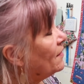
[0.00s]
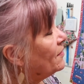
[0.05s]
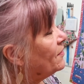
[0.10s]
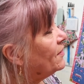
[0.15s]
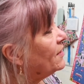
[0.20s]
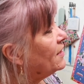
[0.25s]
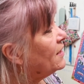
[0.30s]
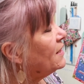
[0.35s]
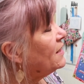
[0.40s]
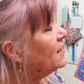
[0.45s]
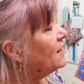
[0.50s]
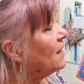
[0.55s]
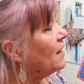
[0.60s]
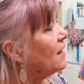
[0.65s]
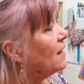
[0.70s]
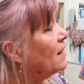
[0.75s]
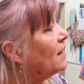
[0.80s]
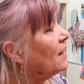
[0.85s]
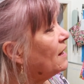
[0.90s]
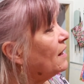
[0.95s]
The
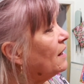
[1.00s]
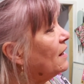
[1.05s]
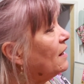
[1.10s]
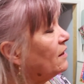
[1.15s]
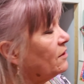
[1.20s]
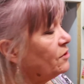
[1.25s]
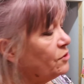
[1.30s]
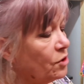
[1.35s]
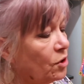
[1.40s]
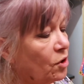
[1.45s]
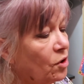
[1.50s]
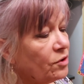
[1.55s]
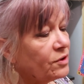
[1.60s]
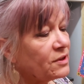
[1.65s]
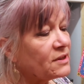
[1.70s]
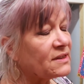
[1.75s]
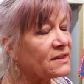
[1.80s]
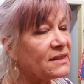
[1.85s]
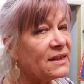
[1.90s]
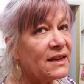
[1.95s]

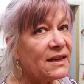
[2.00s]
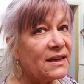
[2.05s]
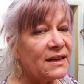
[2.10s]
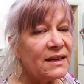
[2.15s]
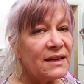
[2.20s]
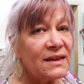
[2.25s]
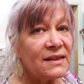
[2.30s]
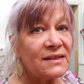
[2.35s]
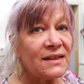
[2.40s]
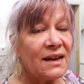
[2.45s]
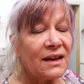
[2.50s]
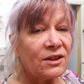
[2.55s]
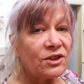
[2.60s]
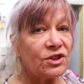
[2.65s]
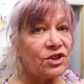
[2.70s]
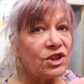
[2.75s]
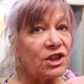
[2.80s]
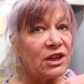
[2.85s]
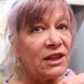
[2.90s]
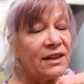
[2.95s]
North Sea is
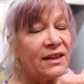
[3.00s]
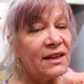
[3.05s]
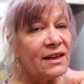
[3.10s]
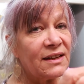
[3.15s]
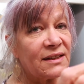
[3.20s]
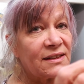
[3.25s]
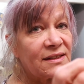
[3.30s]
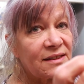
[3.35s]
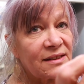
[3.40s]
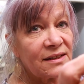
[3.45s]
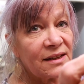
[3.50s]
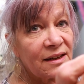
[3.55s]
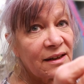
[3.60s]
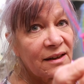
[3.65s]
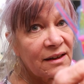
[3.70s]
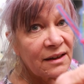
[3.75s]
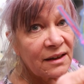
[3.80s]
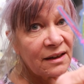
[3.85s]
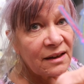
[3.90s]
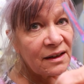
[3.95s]
actually this.
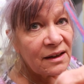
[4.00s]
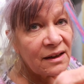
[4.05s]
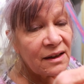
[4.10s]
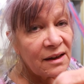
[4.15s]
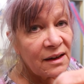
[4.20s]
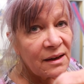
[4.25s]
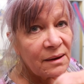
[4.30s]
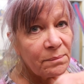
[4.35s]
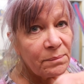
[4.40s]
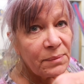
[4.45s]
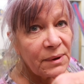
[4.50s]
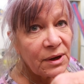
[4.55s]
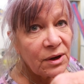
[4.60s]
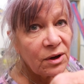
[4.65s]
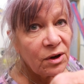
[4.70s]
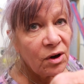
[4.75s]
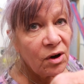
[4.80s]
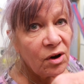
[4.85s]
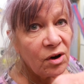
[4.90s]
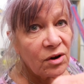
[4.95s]

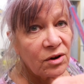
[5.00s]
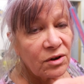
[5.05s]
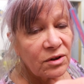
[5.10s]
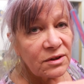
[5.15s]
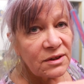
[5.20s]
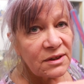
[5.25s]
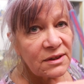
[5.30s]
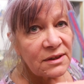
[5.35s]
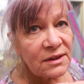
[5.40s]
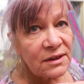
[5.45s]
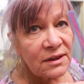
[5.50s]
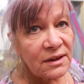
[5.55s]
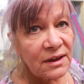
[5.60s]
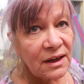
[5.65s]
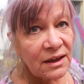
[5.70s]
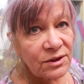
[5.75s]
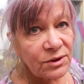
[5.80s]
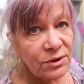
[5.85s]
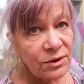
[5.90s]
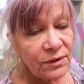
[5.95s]
Because,
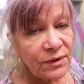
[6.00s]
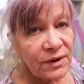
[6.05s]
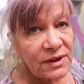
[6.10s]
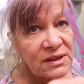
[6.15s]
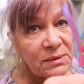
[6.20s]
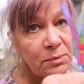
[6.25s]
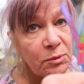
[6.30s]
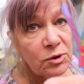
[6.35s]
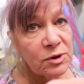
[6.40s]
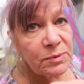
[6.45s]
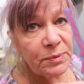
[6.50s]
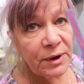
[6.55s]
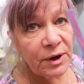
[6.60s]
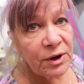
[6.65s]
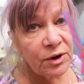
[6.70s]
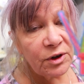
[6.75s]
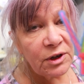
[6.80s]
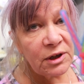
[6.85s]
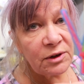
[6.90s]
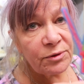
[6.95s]
I don't know if it's supposed to be
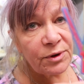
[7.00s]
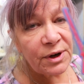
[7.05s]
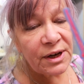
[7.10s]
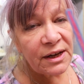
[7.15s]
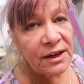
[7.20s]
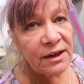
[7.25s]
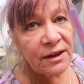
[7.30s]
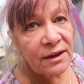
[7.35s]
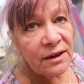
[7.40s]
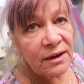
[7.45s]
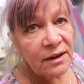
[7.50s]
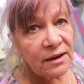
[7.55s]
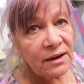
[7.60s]
an oil rig,